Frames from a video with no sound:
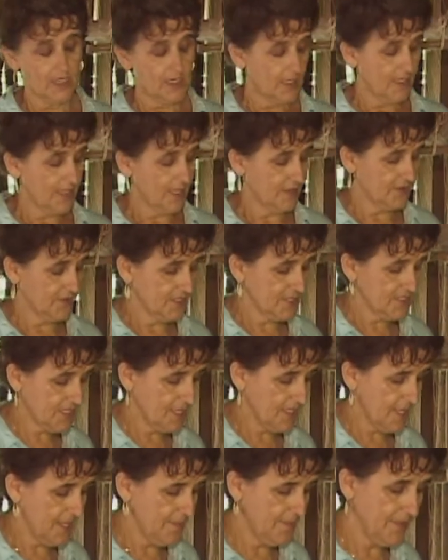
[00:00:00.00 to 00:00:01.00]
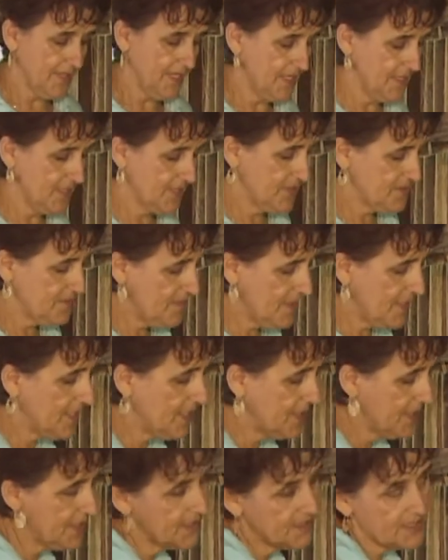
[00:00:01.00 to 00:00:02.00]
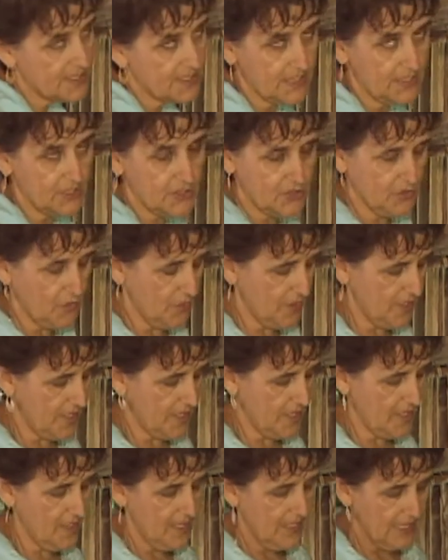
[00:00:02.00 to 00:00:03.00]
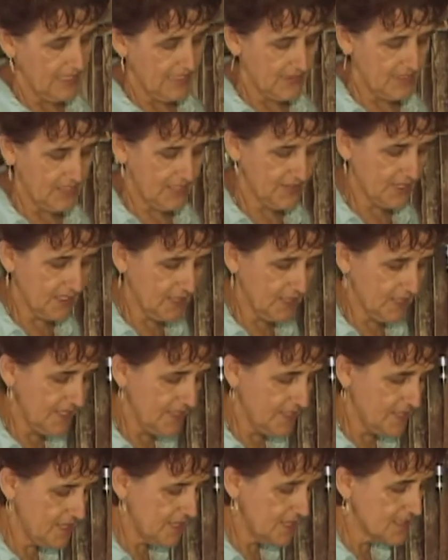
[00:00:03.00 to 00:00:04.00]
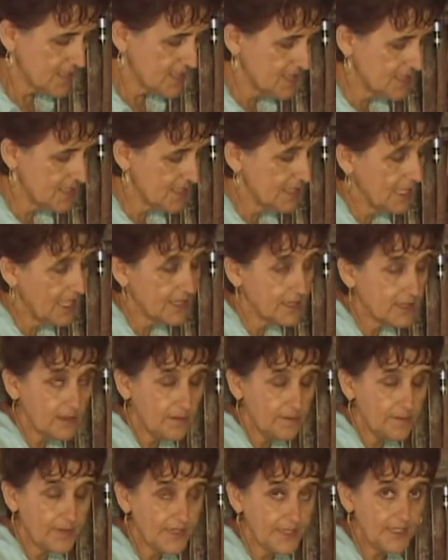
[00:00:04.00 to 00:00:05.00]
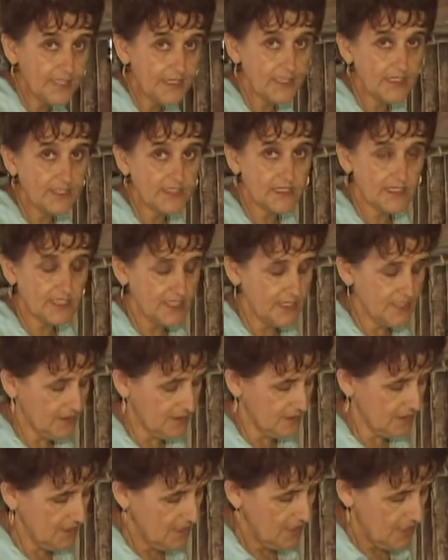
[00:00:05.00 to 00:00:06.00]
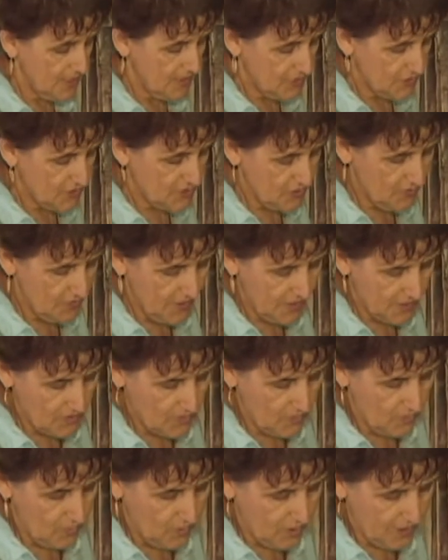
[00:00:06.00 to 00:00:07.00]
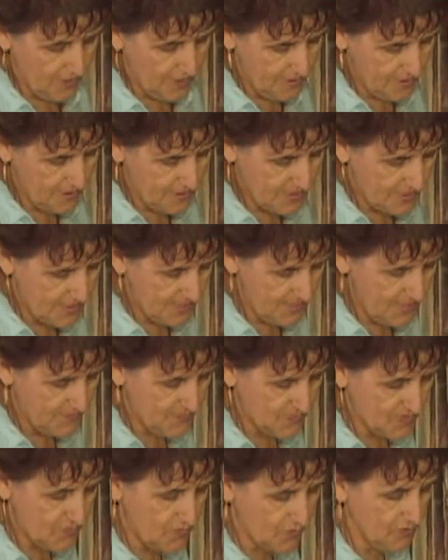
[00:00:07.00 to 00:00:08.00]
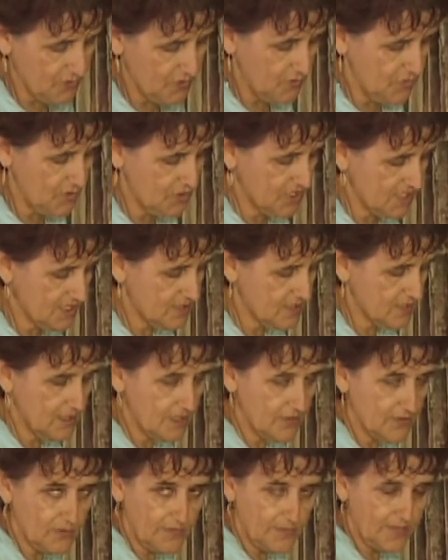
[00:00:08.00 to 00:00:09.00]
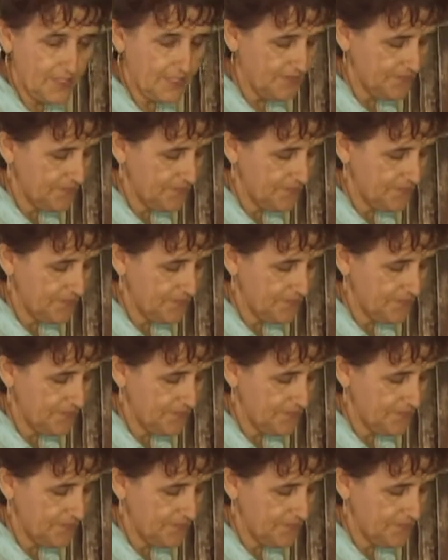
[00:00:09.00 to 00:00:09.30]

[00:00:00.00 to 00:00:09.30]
Now this clay pot is made in such a way that the glaze is not completely sealed, so that the water seeps through just a little bit.